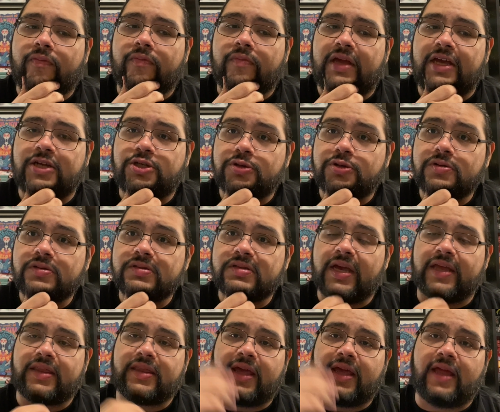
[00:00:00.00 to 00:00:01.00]
issues,
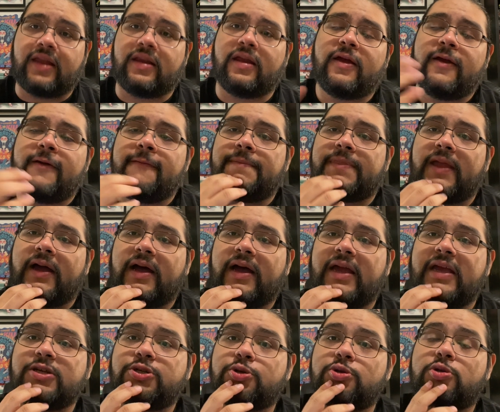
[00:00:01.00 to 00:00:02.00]
and then
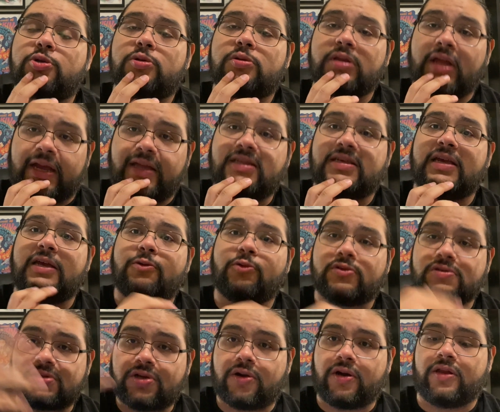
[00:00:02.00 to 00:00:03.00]
issue 19 will
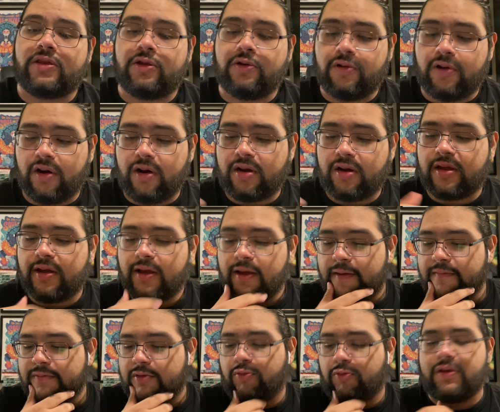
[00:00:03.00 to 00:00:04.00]
start a new arc
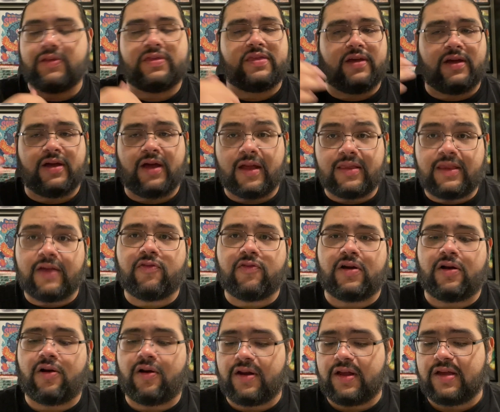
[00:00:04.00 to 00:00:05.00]
with a
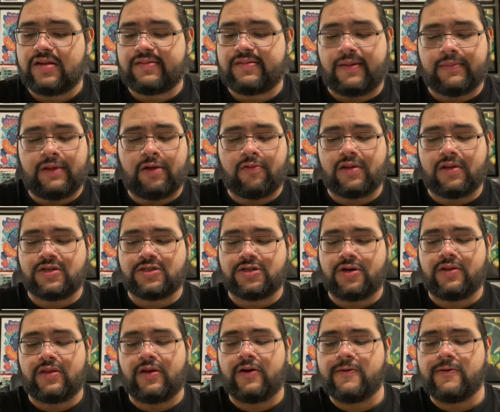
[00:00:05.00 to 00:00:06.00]
different artist. I'm not really
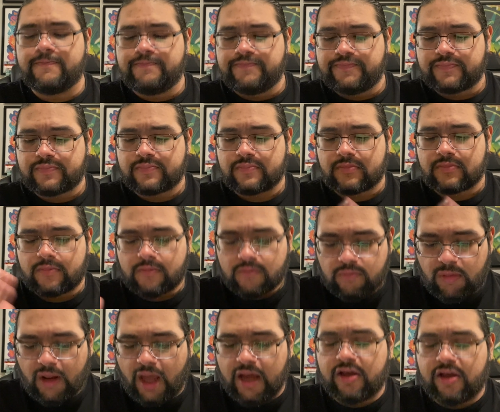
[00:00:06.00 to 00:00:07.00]
sure though.
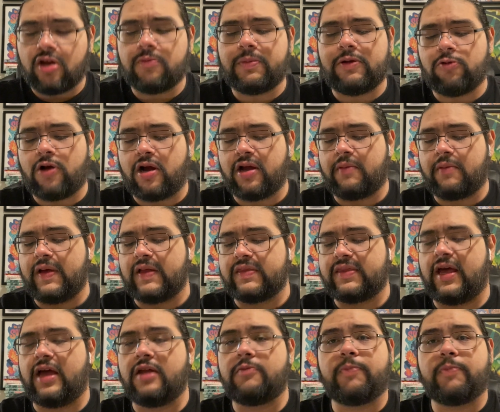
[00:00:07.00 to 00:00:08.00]
I could be wrong about
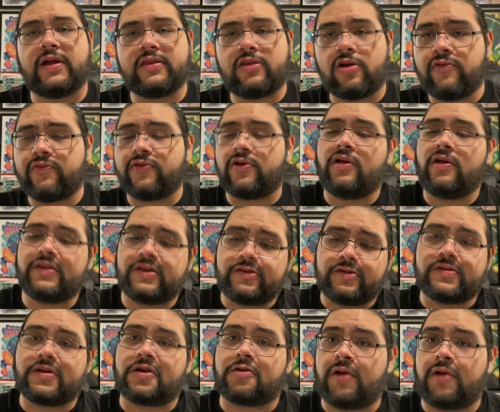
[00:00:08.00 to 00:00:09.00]
that, but overall this
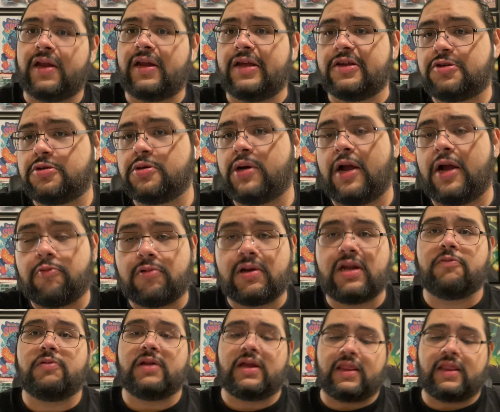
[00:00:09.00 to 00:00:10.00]
was a great issue. I really,
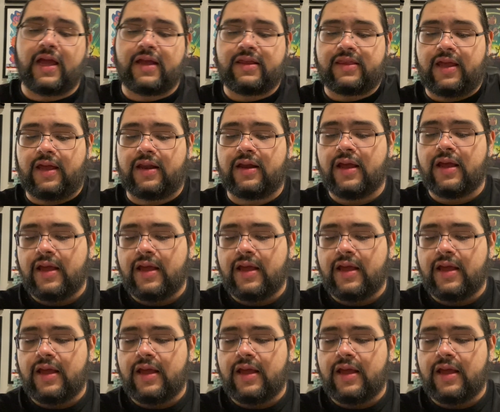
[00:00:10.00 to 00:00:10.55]
really liked it.